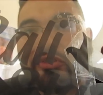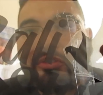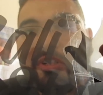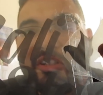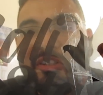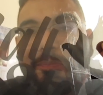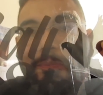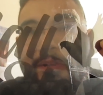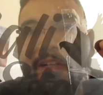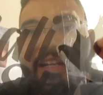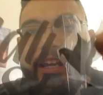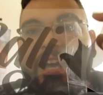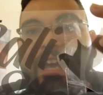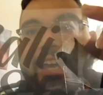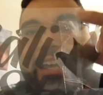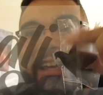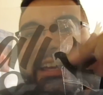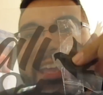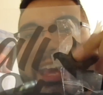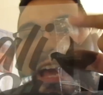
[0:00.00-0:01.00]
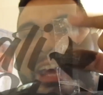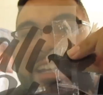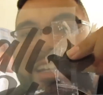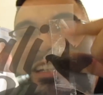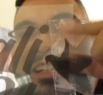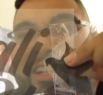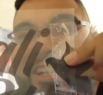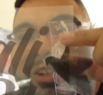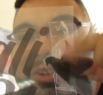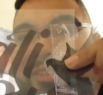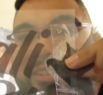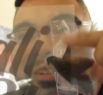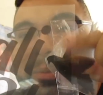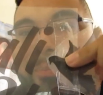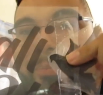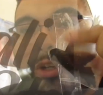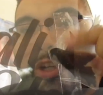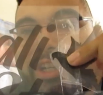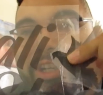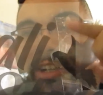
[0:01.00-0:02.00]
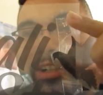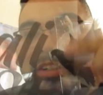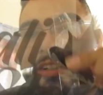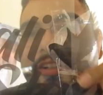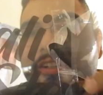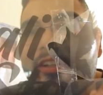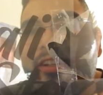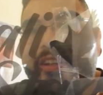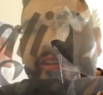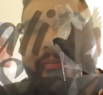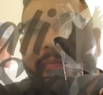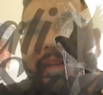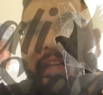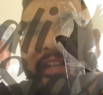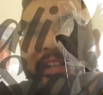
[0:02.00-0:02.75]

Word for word: transparent. I didn't include the bird, but